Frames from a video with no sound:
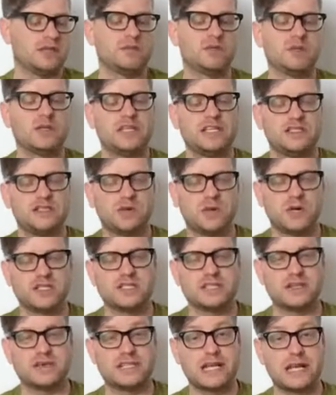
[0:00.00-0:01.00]
Between these 2
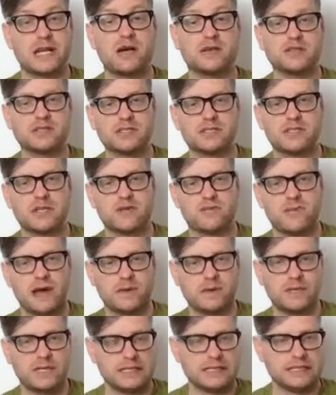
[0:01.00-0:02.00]
questions, there are 10 answers to the
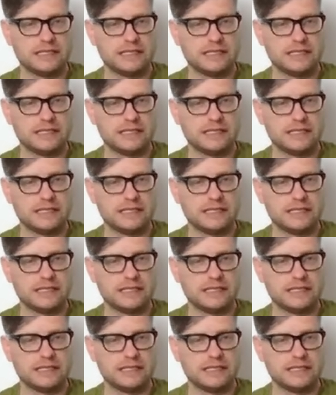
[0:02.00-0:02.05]
round.